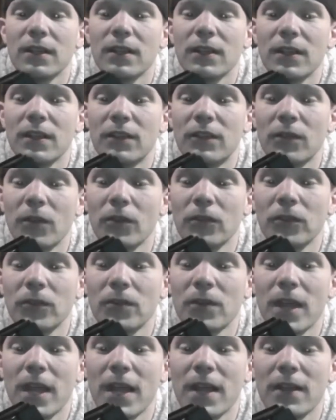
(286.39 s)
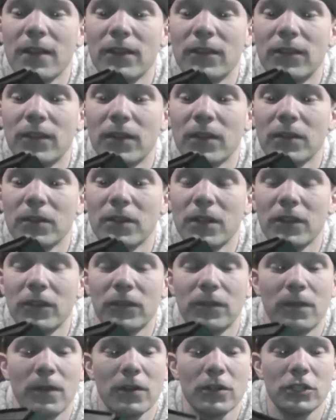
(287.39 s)
it also has
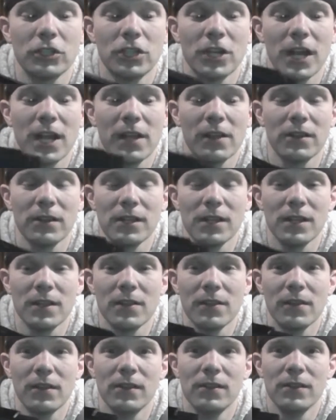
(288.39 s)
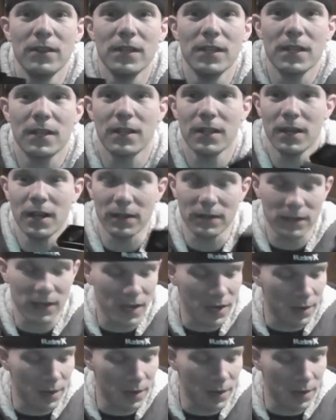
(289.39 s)
less functionality than the Kinect